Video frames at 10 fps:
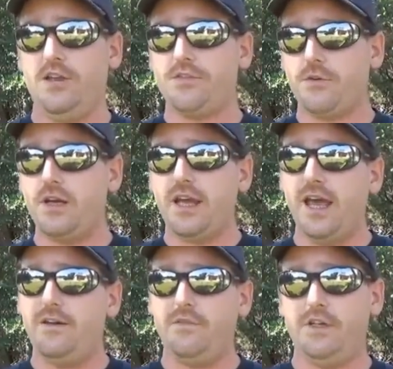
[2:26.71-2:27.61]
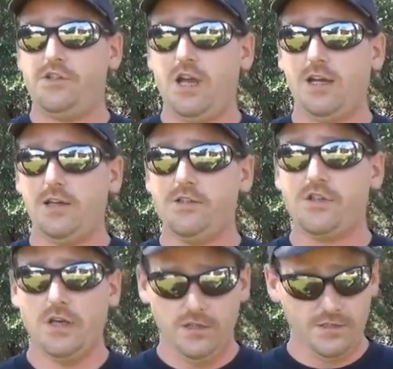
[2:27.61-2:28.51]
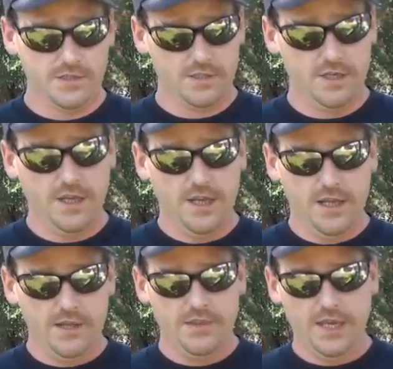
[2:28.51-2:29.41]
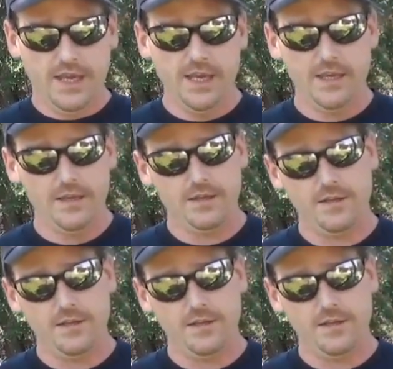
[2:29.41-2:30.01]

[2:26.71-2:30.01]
and 3.5-inch shotgun shells. The